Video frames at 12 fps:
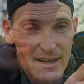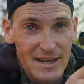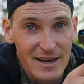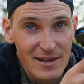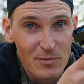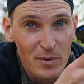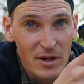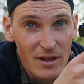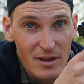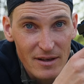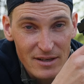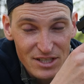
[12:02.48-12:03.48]
and it
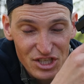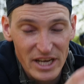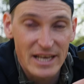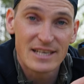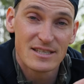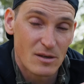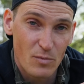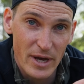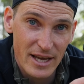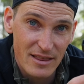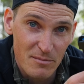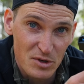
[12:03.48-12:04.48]
will chase
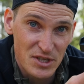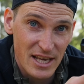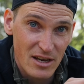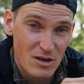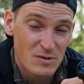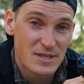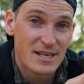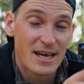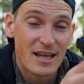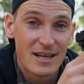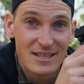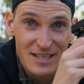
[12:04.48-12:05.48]
away the mosquitoes,
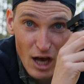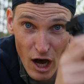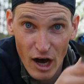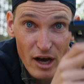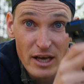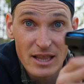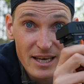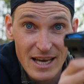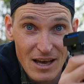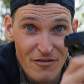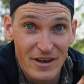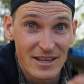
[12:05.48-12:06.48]
and it's highly
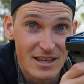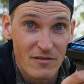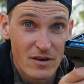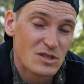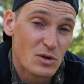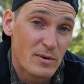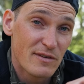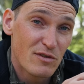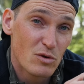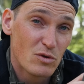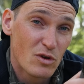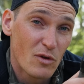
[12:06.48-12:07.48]
effective. So if
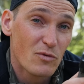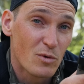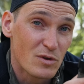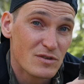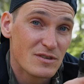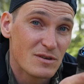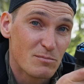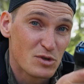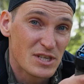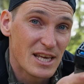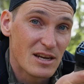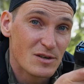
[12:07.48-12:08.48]
you don't want
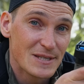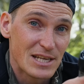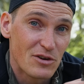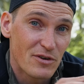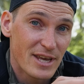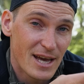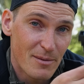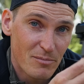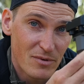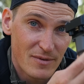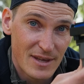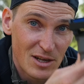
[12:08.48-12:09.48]
mosquitoes in your
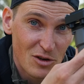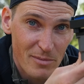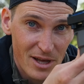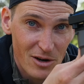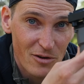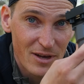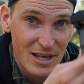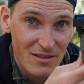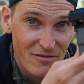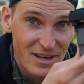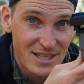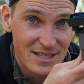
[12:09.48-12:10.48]
camp, then you better
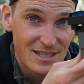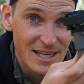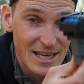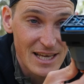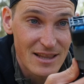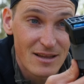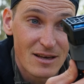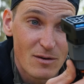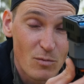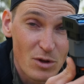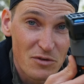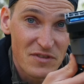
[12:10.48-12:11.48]
invest in
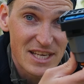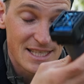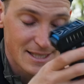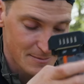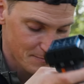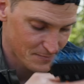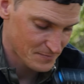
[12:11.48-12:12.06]
one of these.